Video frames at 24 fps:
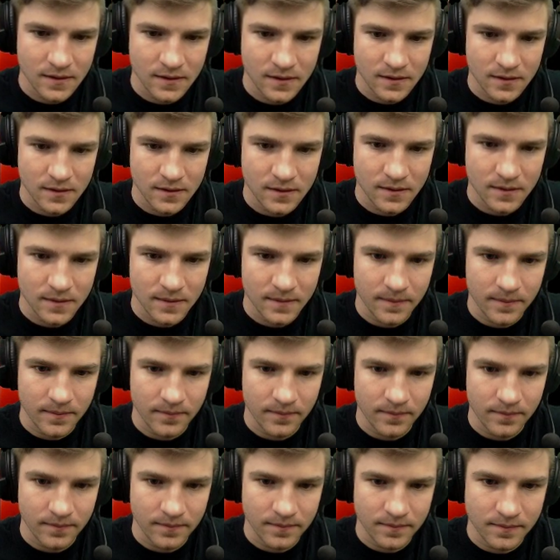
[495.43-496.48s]

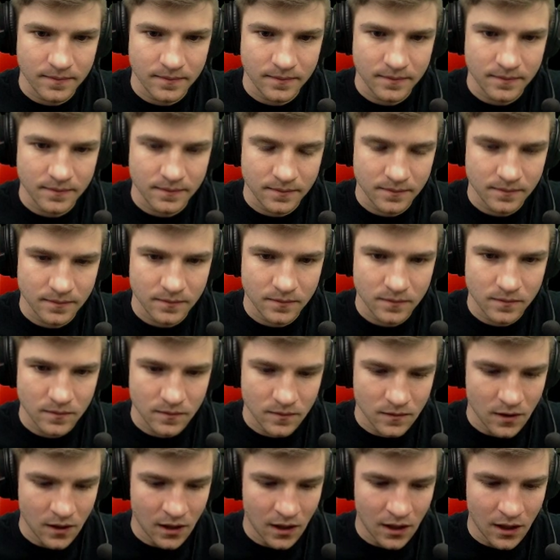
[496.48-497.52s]

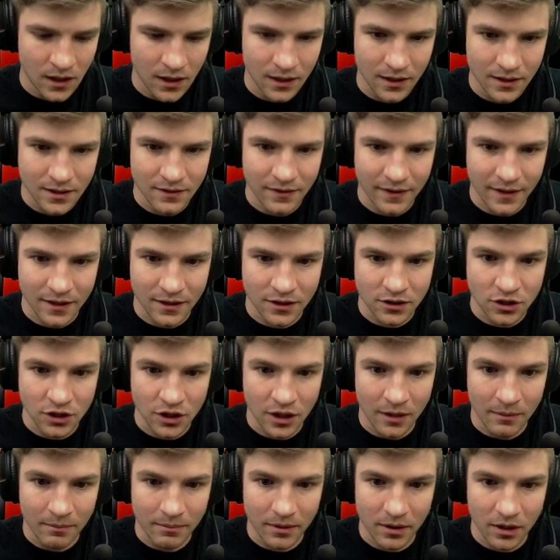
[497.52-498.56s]
Oh. Uh, let's see if I can
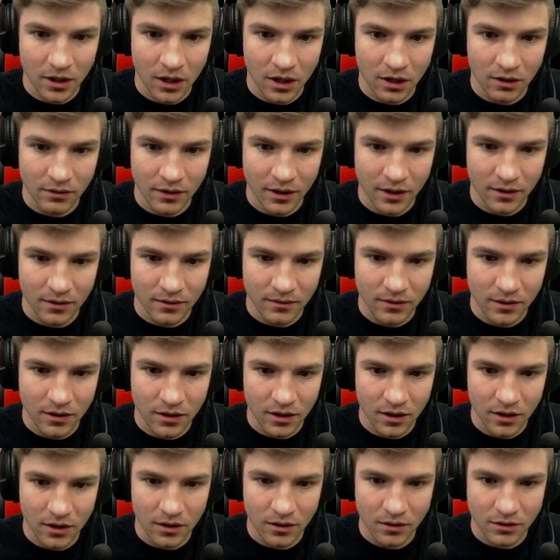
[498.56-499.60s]
jump. Oh no!
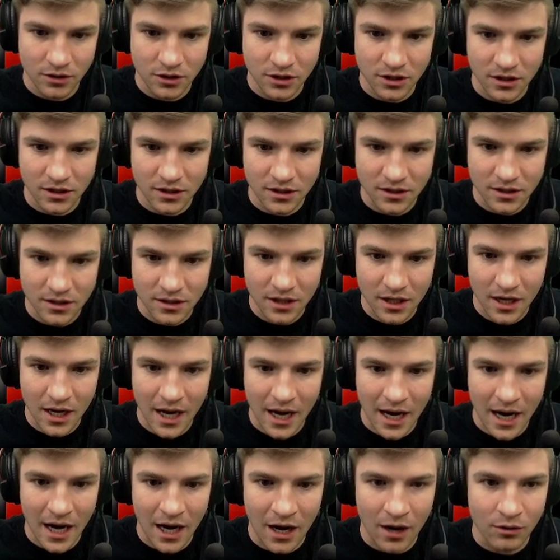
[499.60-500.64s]
Oh jeez!
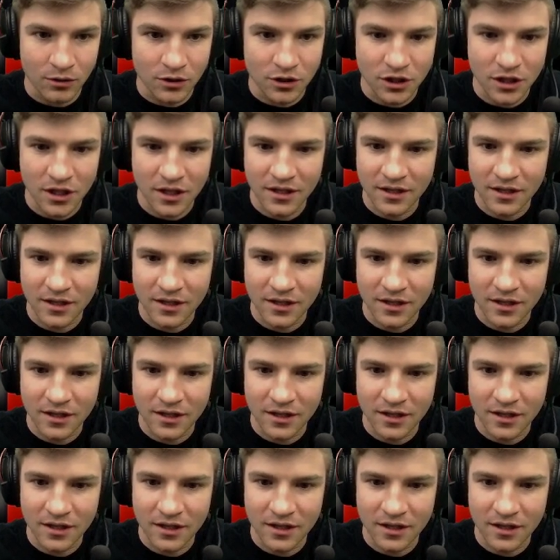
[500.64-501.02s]
Ouch!